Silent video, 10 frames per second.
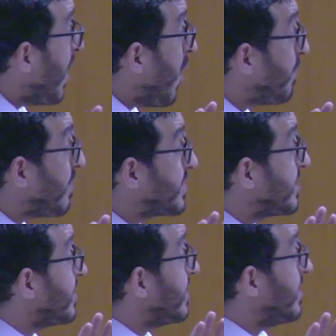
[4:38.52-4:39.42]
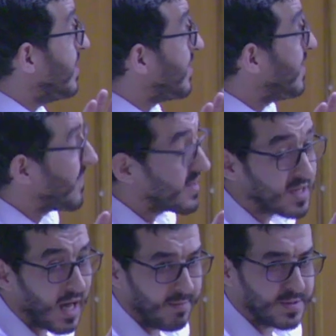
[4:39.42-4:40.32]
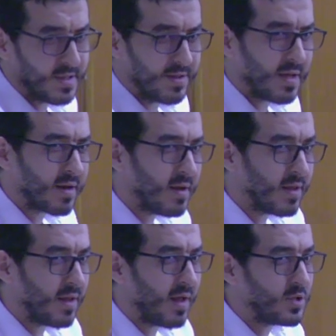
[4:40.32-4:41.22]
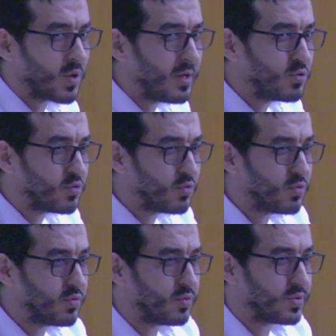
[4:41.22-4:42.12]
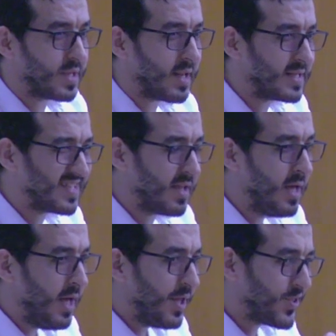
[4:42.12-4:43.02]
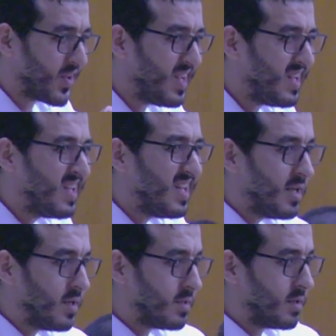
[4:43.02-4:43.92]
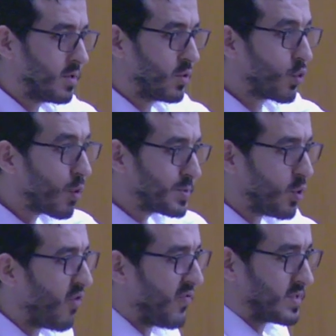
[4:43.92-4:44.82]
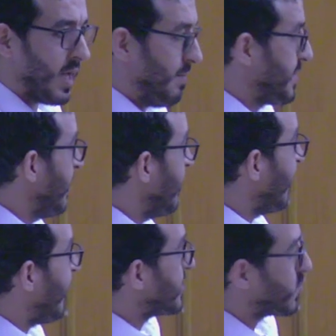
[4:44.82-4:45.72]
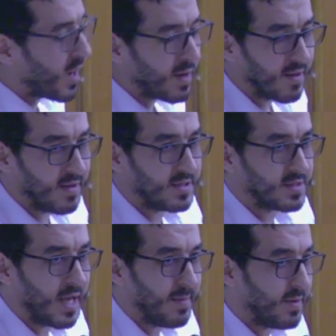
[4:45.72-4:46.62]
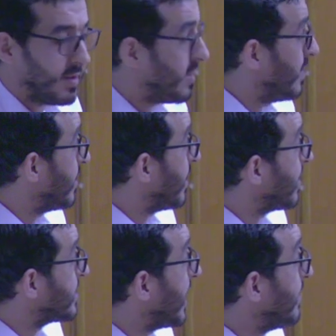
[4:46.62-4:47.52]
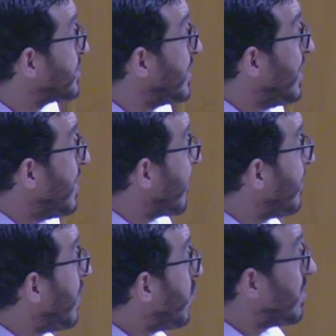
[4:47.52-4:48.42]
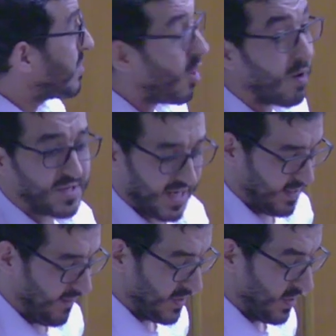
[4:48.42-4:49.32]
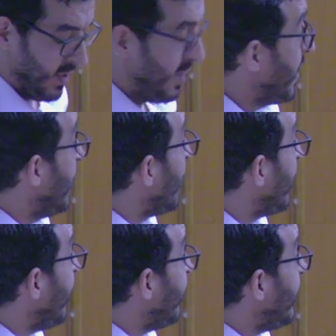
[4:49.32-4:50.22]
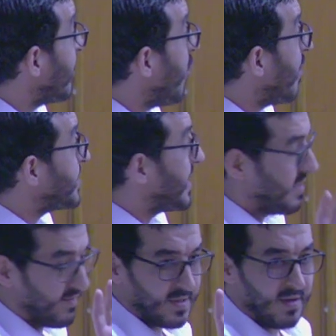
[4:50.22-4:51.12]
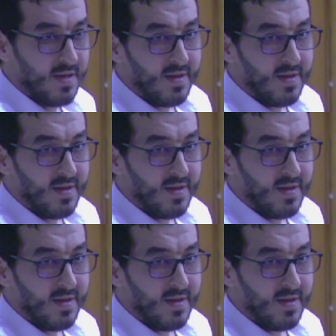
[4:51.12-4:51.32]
About the different types, I try to select 3 groups of types. The first one is the types following the objectives. We have here objectives.